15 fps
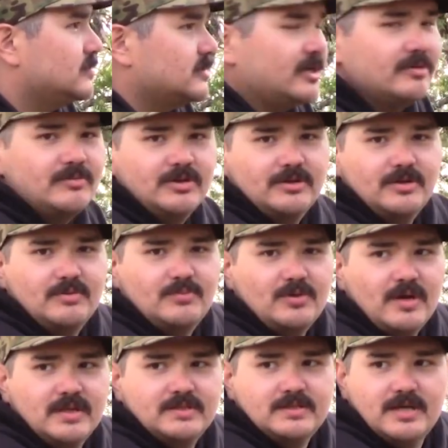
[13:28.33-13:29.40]
gave me a good
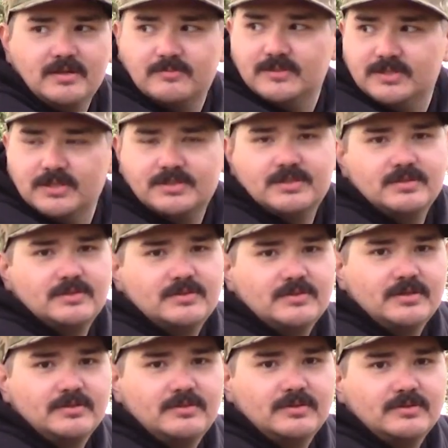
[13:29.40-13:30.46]
broadside position, so
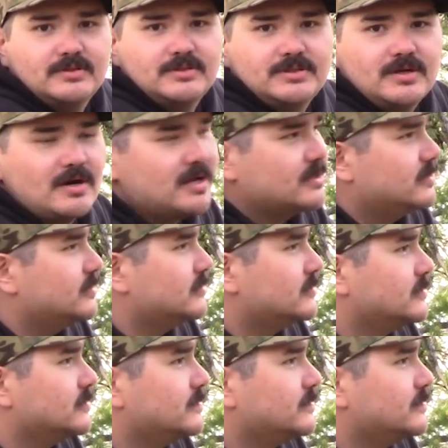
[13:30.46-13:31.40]
I took the shot and